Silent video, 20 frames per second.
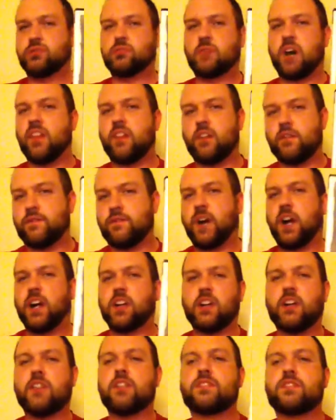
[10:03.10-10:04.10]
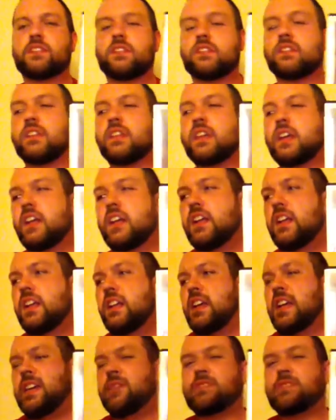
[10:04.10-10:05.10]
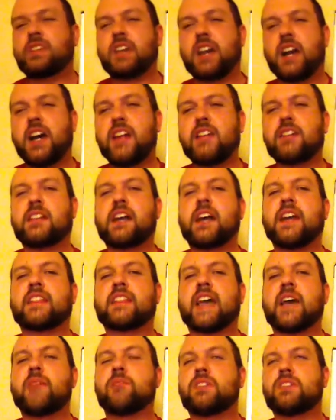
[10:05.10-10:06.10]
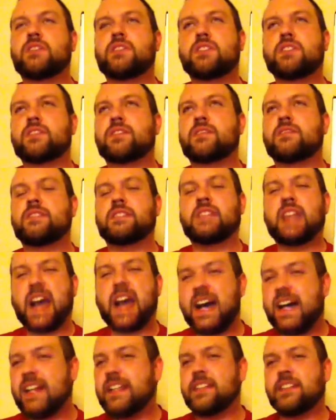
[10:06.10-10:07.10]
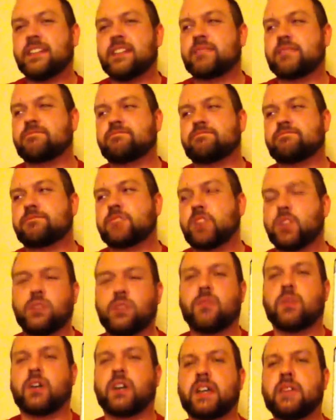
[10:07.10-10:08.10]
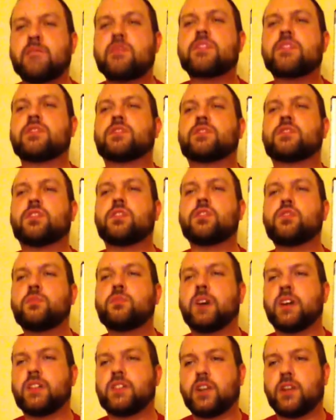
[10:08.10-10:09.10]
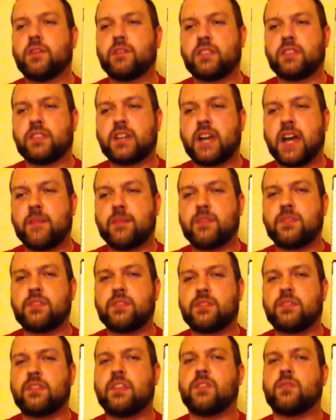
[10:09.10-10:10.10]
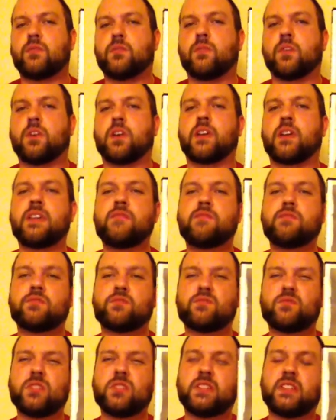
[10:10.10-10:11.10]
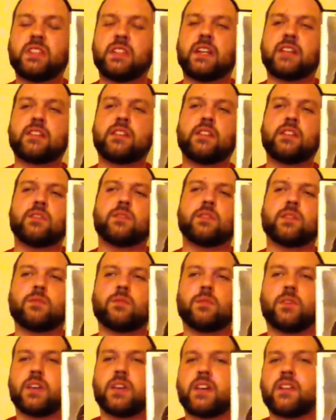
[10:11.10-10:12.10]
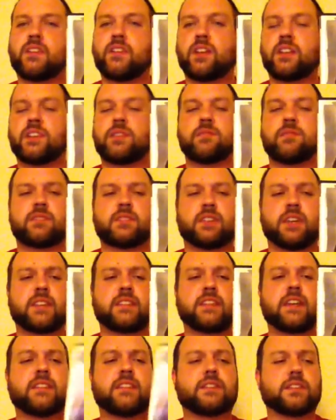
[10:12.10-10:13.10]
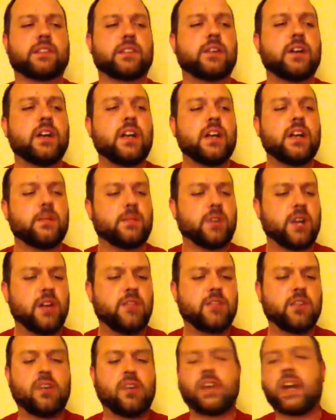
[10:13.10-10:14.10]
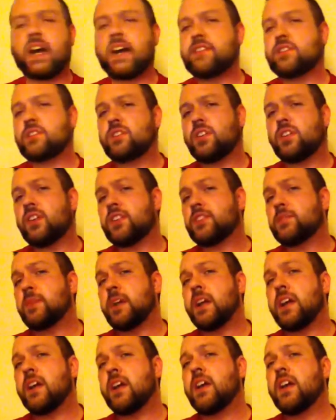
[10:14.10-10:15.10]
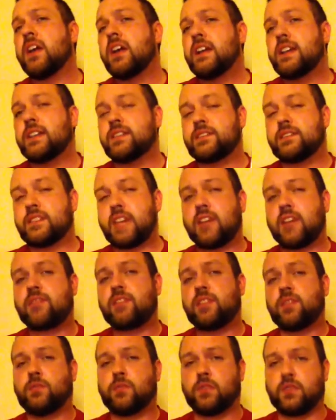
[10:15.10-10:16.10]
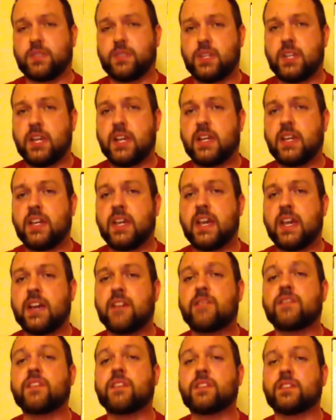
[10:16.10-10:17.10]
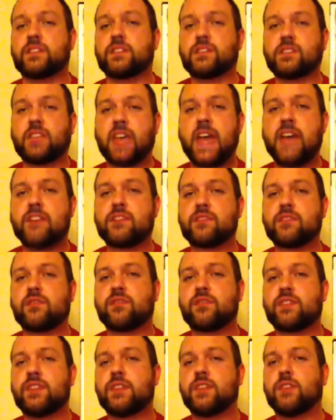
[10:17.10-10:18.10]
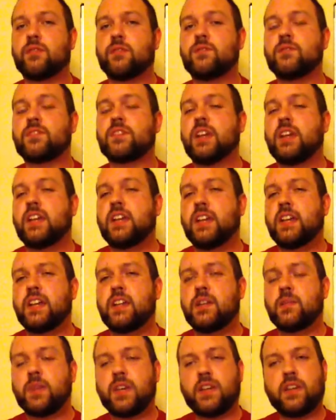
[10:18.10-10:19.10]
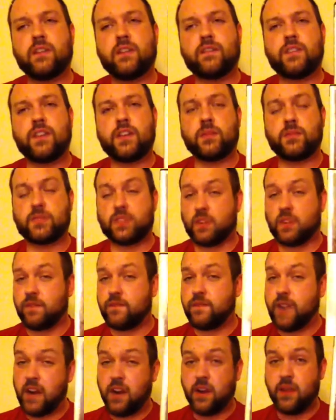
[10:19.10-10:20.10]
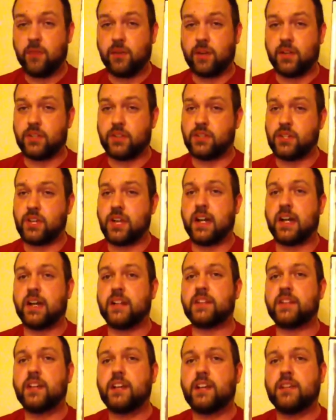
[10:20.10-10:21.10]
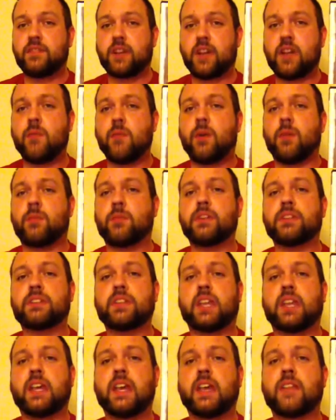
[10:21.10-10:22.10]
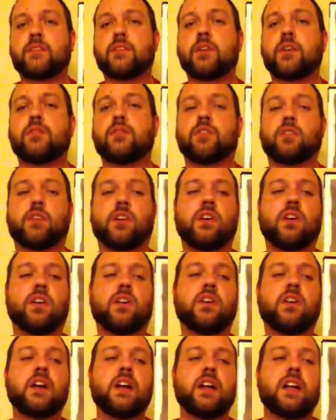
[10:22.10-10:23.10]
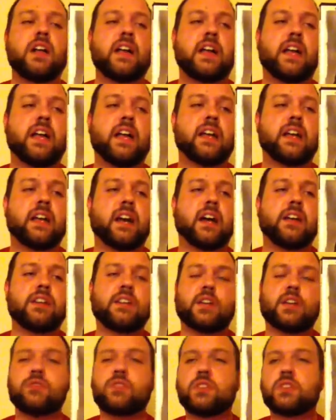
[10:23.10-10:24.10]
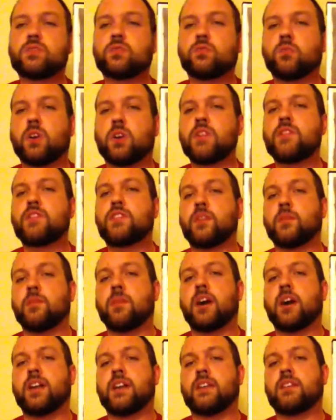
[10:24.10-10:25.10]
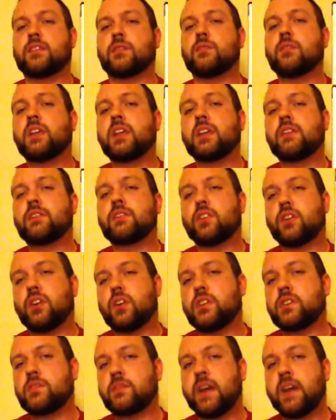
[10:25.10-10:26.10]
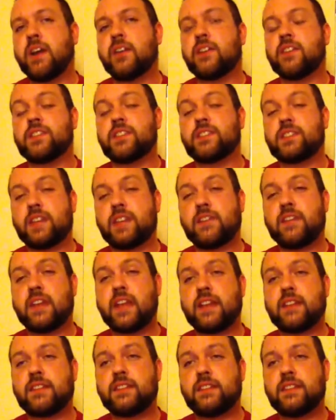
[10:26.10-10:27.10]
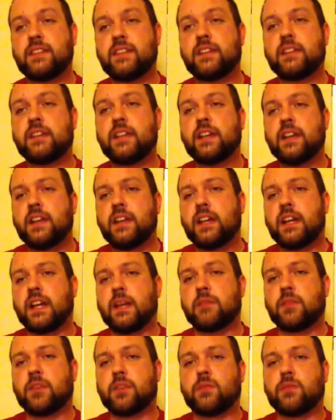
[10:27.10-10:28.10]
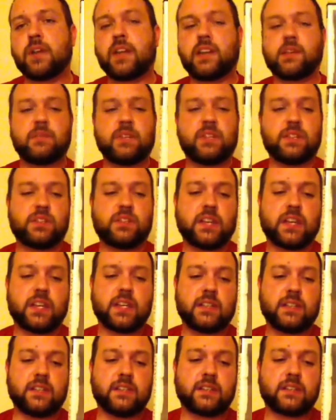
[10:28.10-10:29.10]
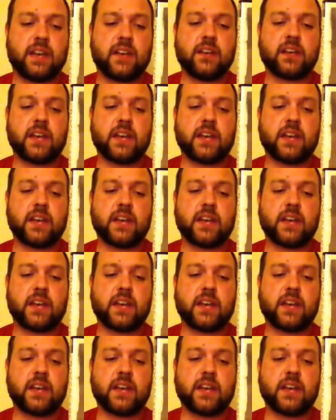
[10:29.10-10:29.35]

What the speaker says: motherfuckers. And he was kind of like that, but just not in a good way. It was just too much over the top and just didn't work. He was really like the only one I thought that was like that, though. But overall, guys, Crossbear is definitely worth checking out if you're into slasher films, independent films that are very well shot, very well put together overall, and you know, just worth your money. So I'm going to give Crossbear a 7 out of 10, and I'm going to recommend checking this out,